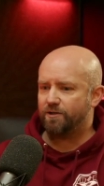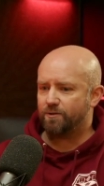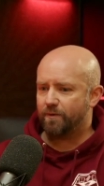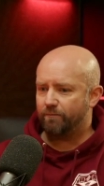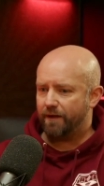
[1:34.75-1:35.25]
which
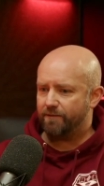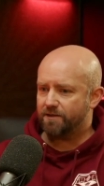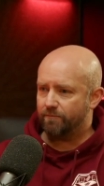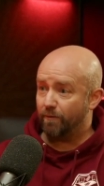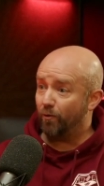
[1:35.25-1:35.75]
is when babies
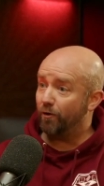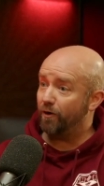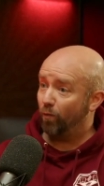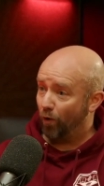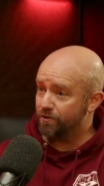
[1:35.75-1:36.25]
can be born
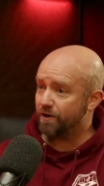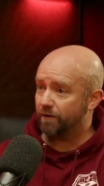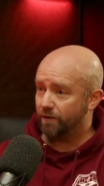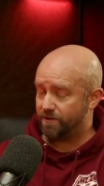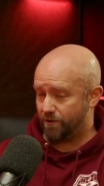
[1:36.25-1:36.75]
in
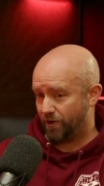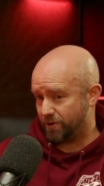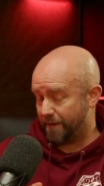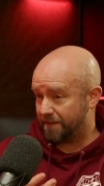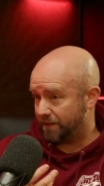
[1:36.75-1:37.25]
water because they
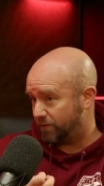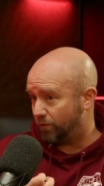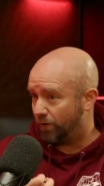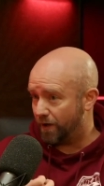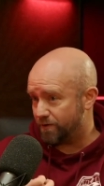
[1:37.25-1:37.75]
automatically
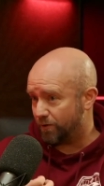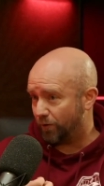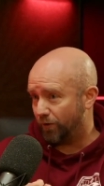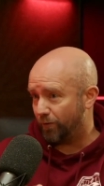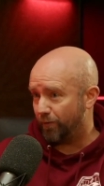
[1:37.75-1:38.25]
know how to
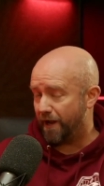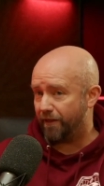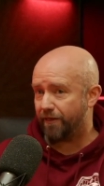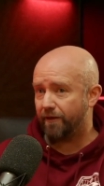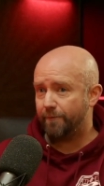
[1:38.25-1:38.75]
hold their
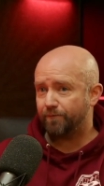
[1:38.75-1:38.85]
breath.